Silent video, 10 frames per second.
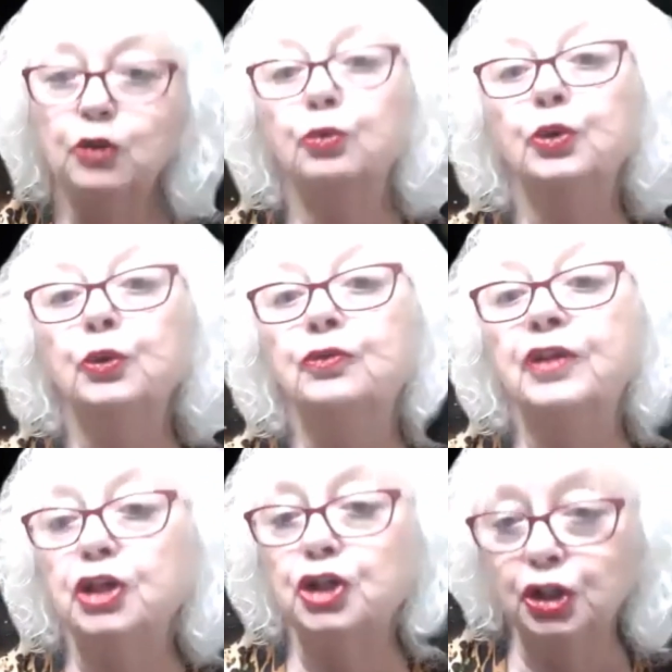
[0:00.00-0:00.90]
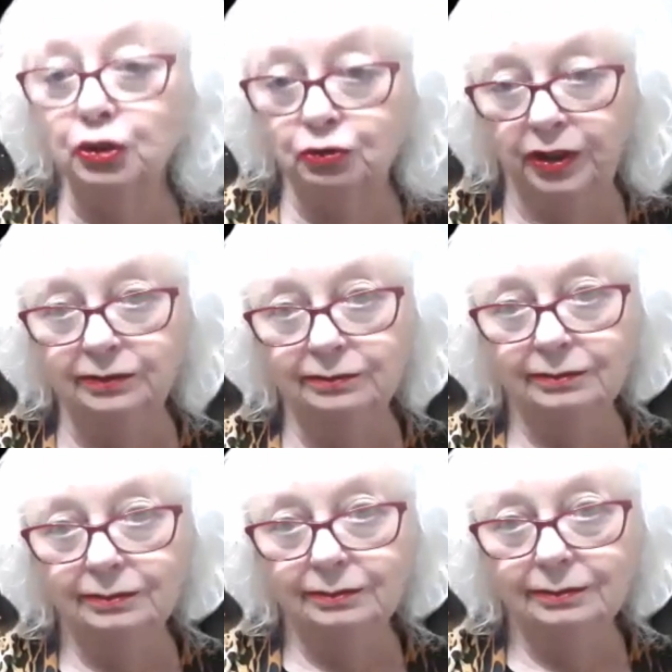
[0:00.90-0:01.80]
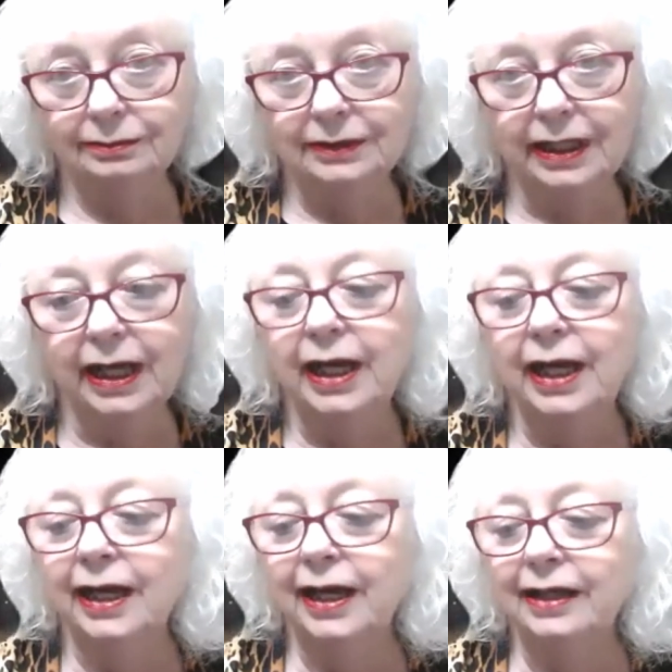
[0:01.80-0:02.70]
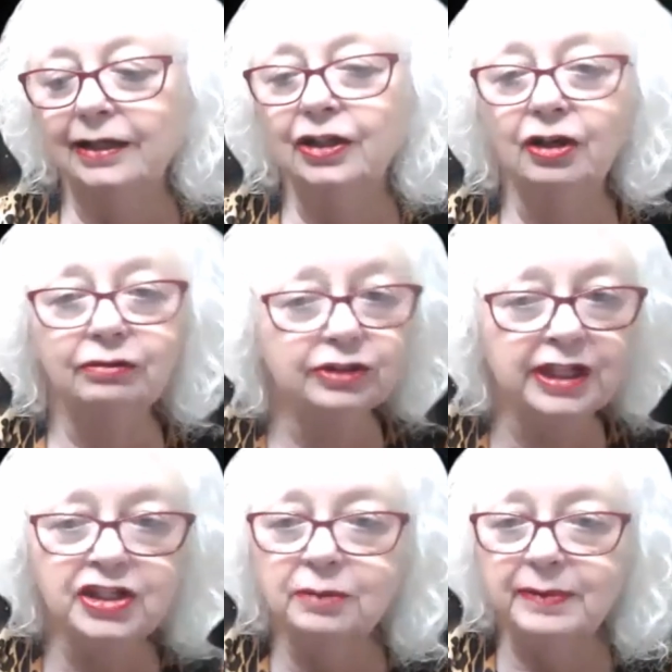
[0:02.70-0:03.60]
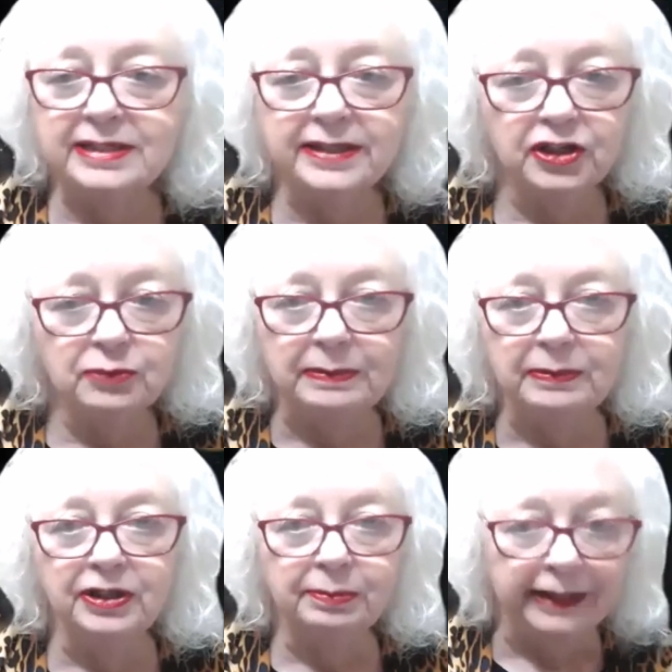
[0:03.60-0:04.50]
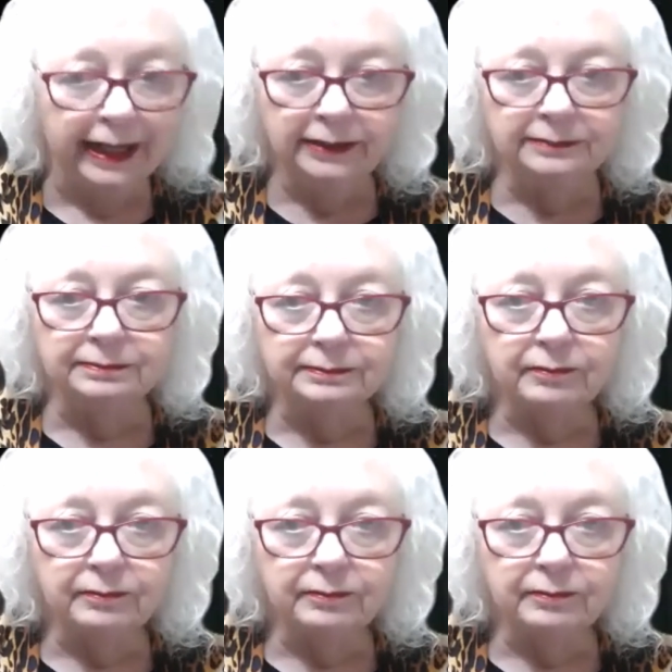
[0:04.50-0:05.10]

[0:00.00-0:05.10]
through their children. And, kids are the best salespeople on the planet.